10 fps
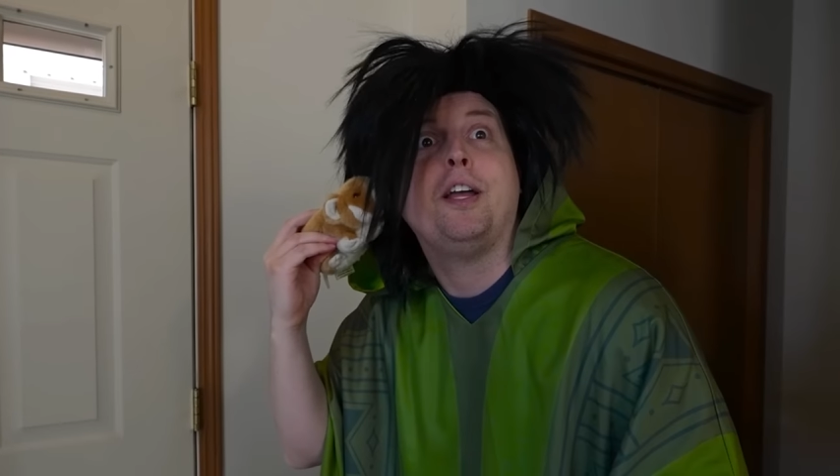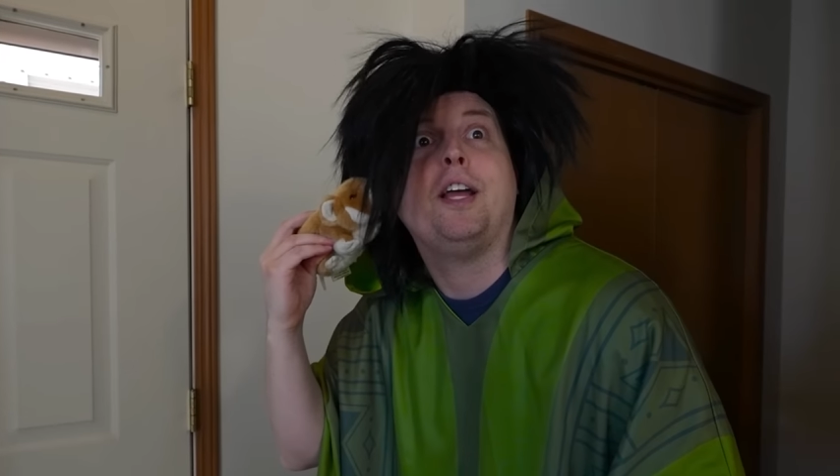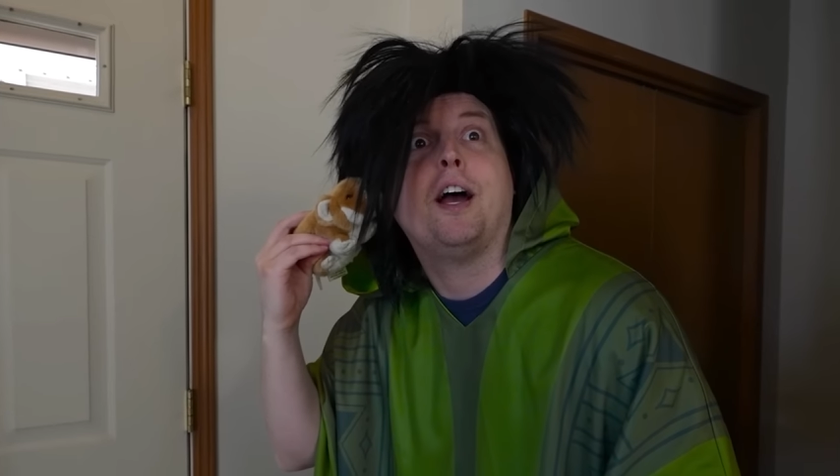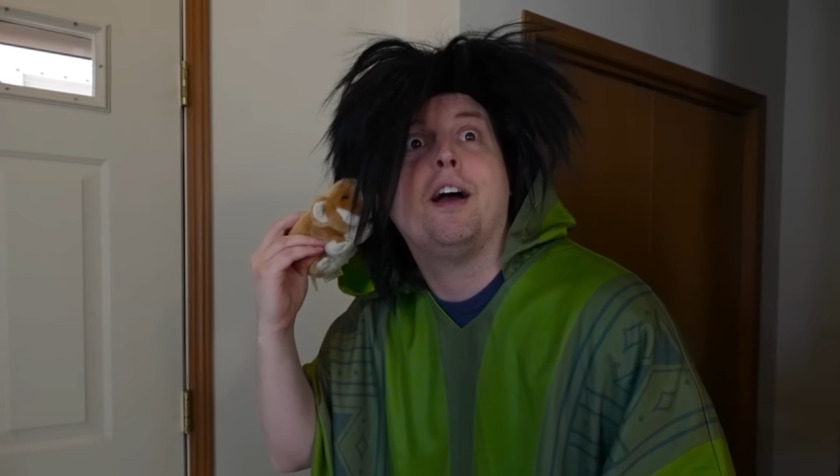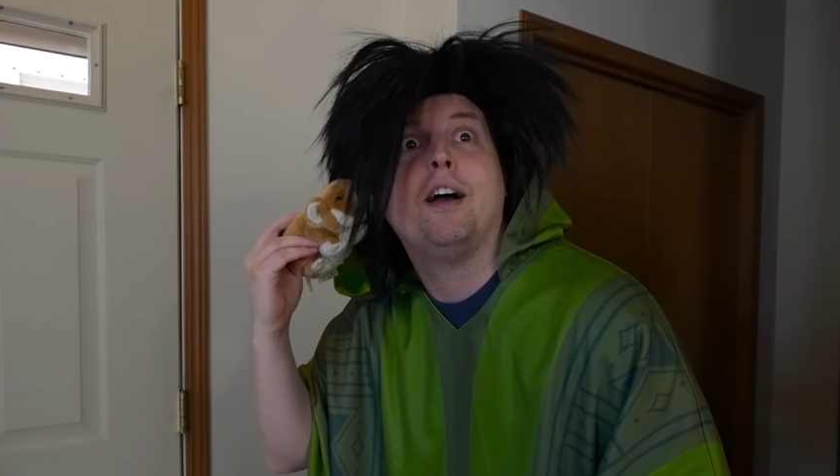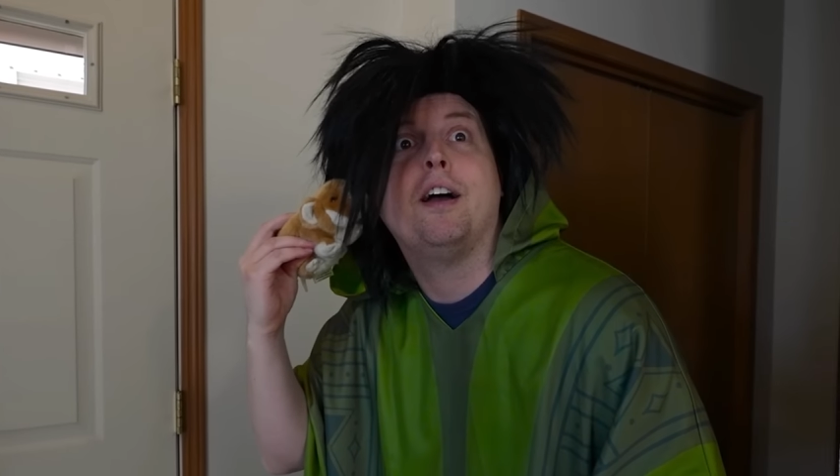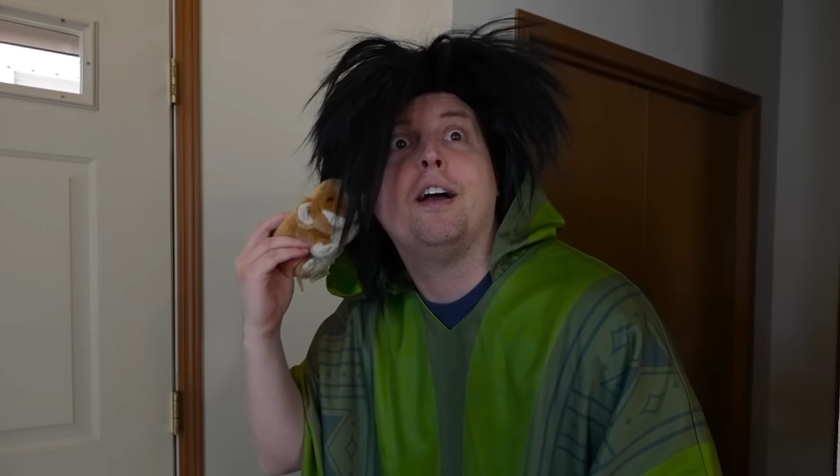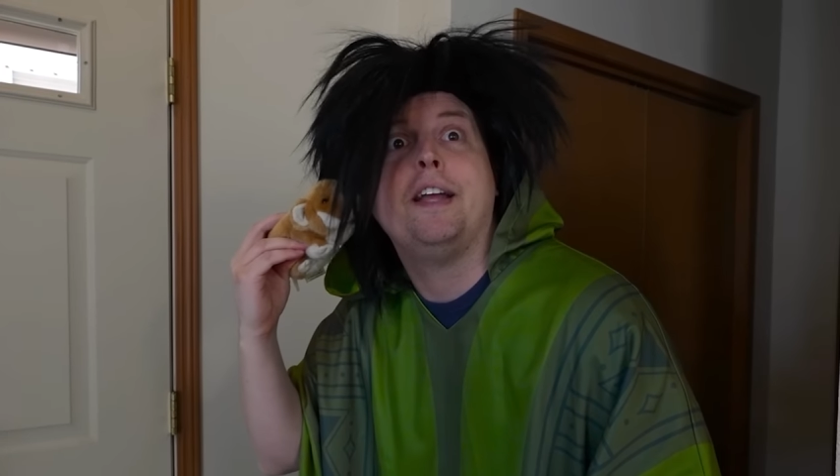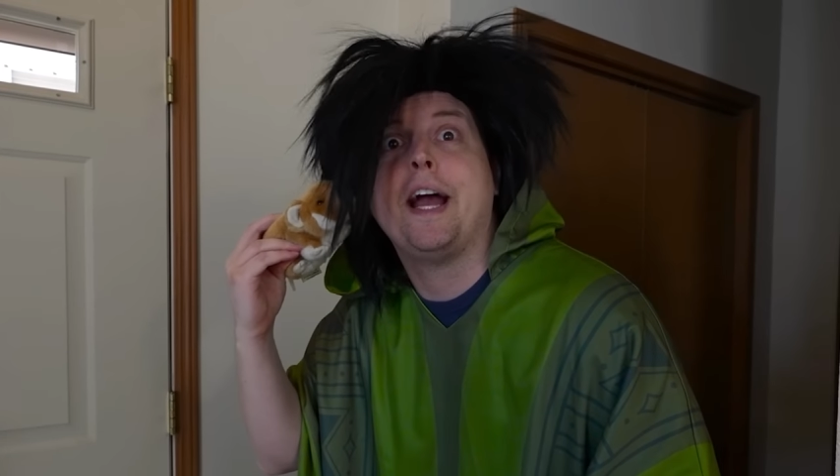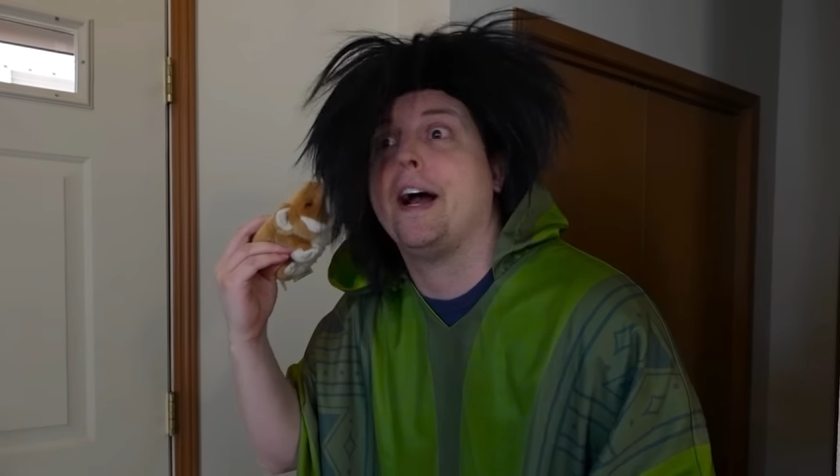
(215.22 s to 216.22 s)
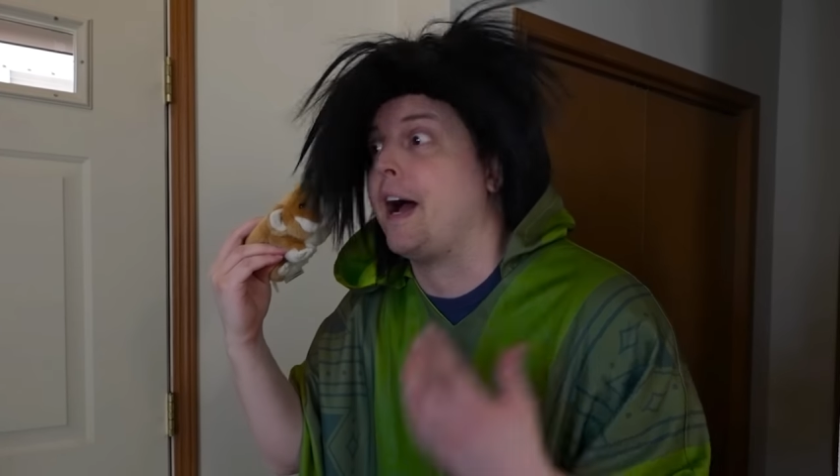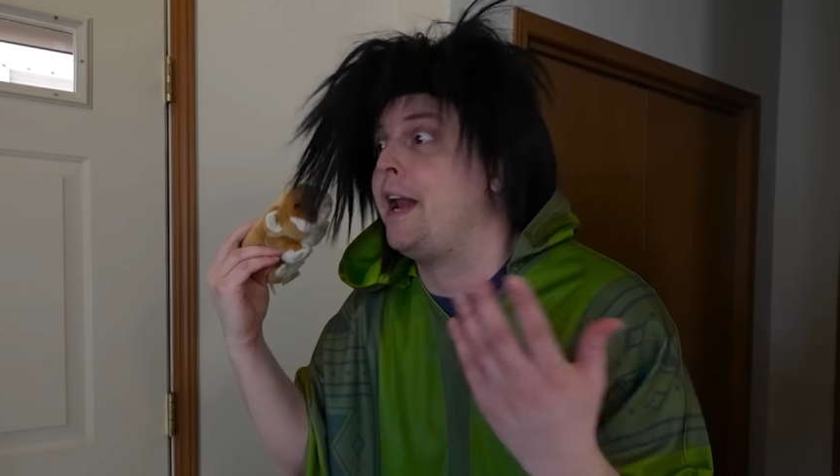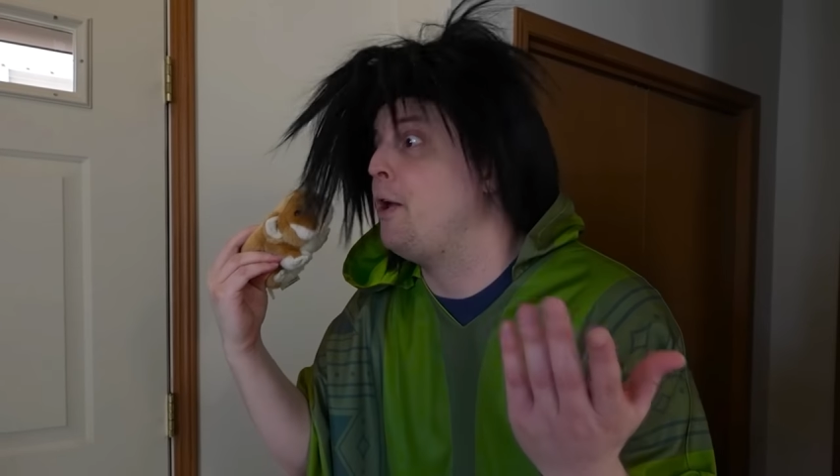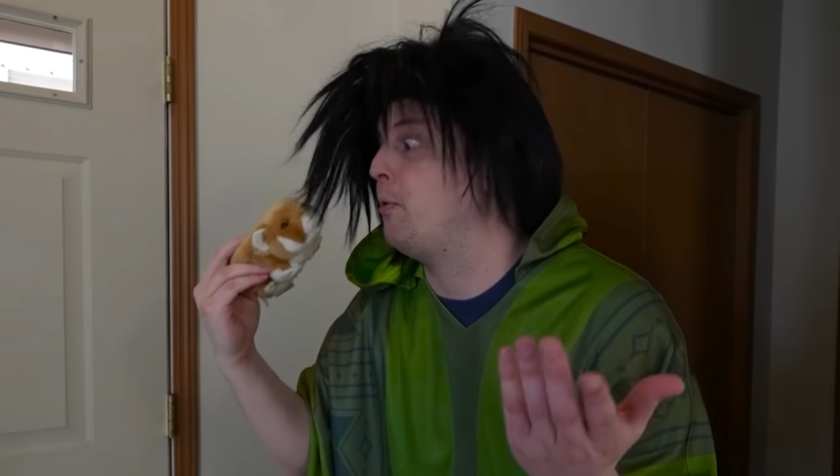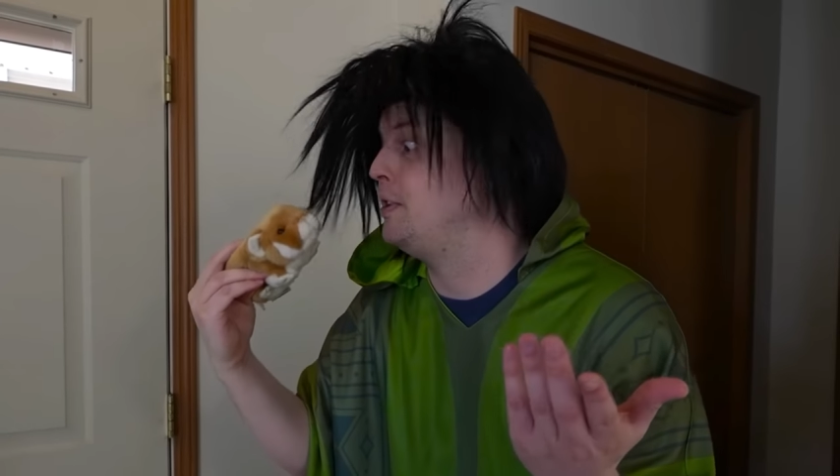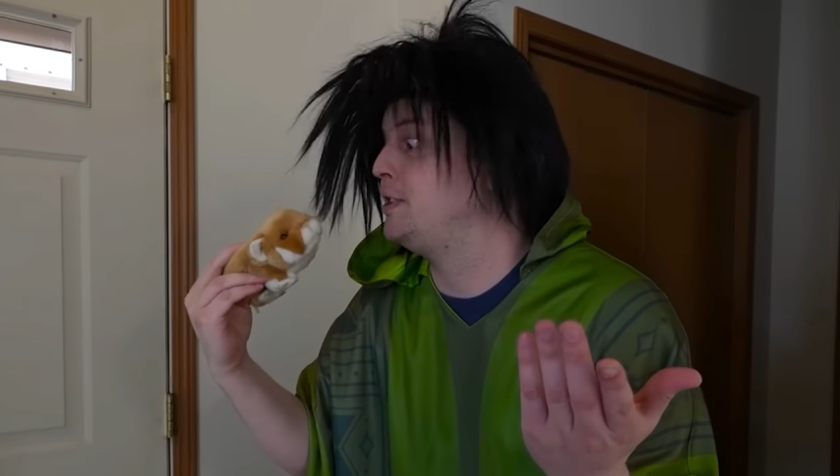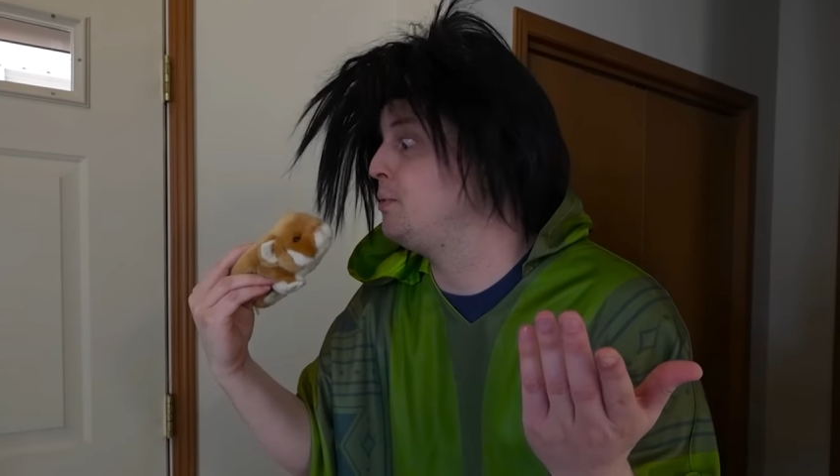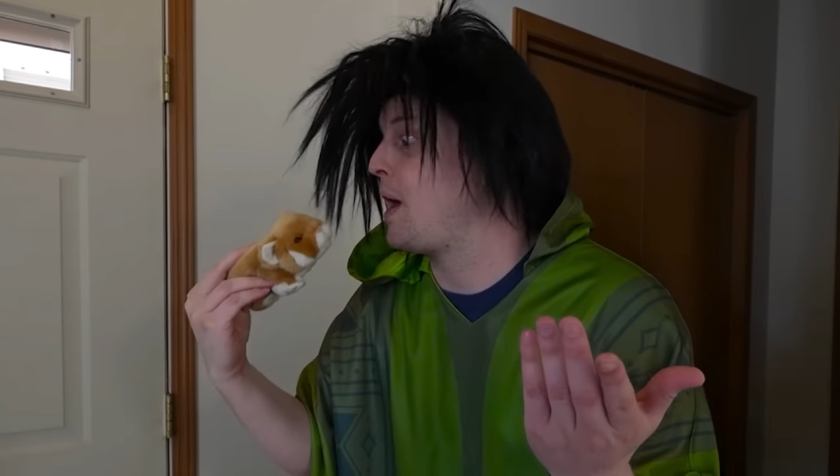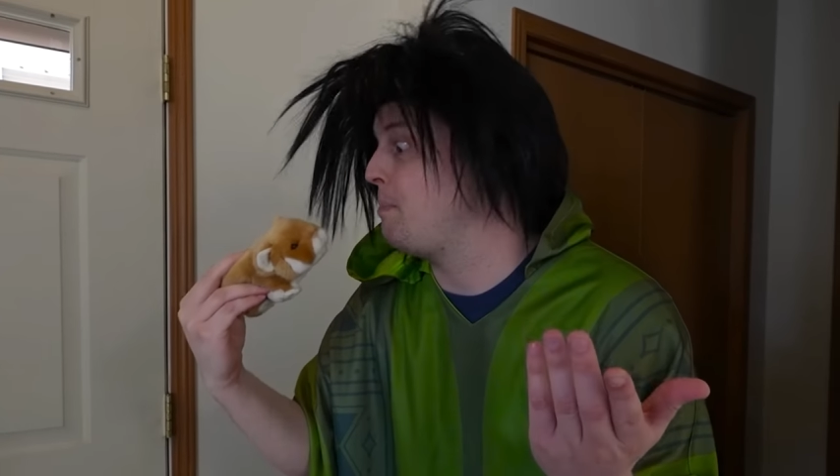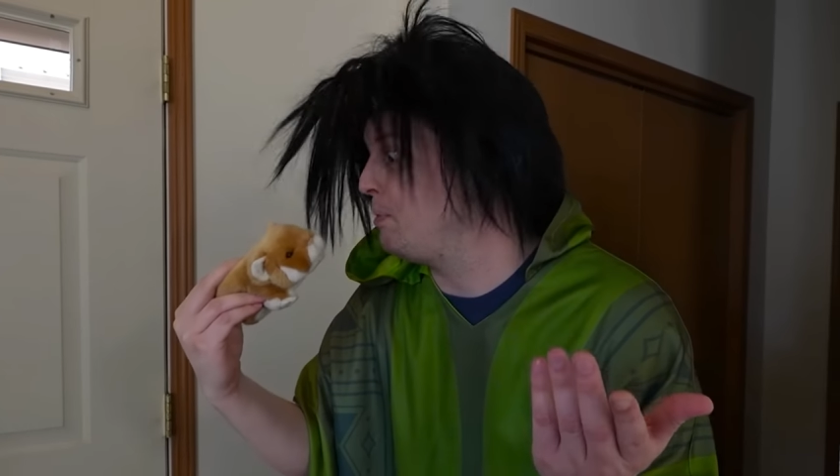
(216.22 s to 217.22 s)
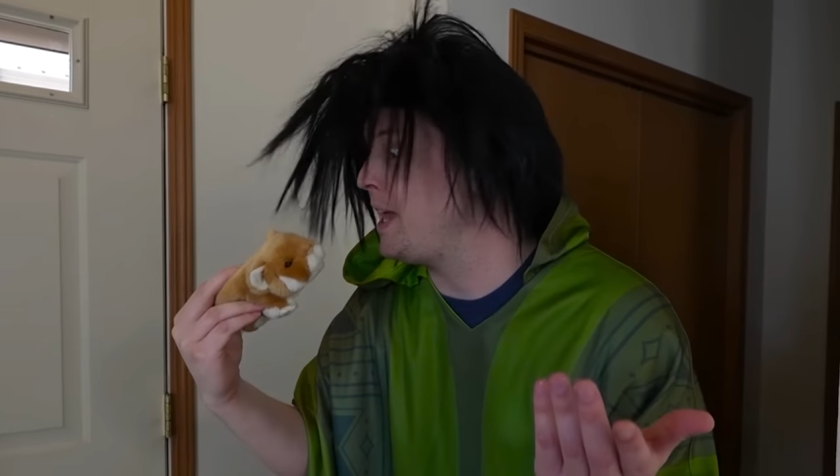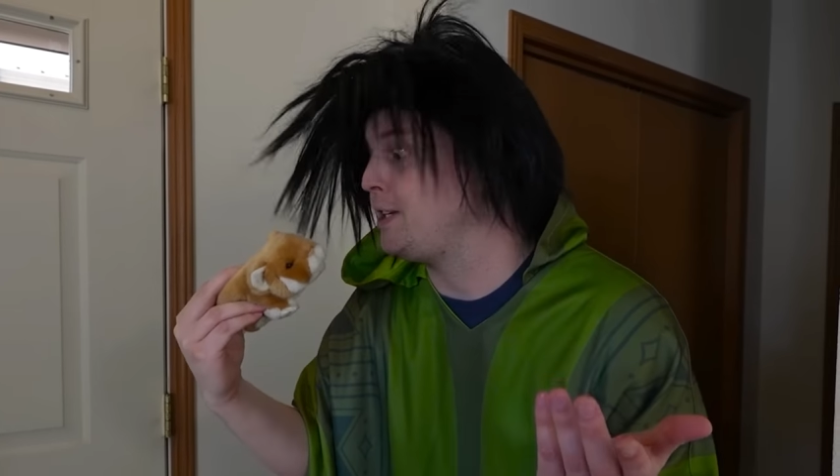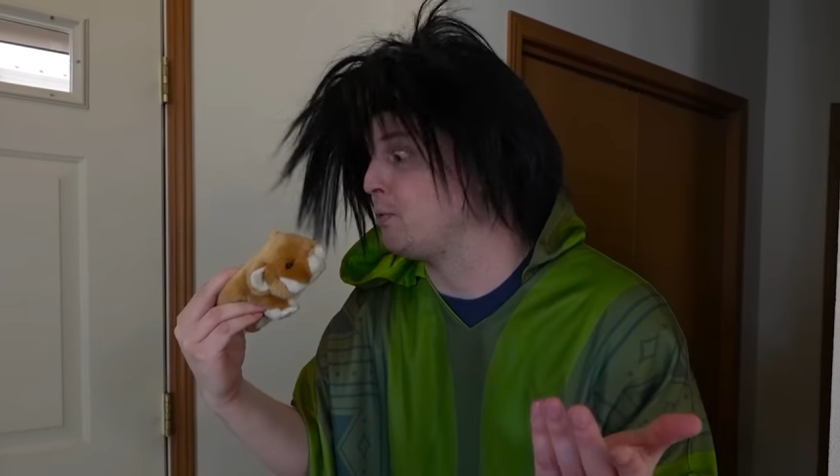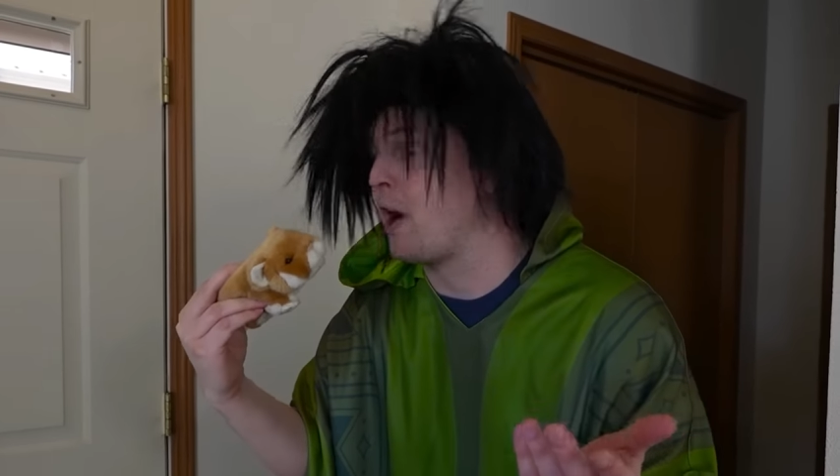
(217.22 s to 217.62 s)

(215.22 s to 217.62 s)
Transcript: Yeah, yeah, I know. This is the right place,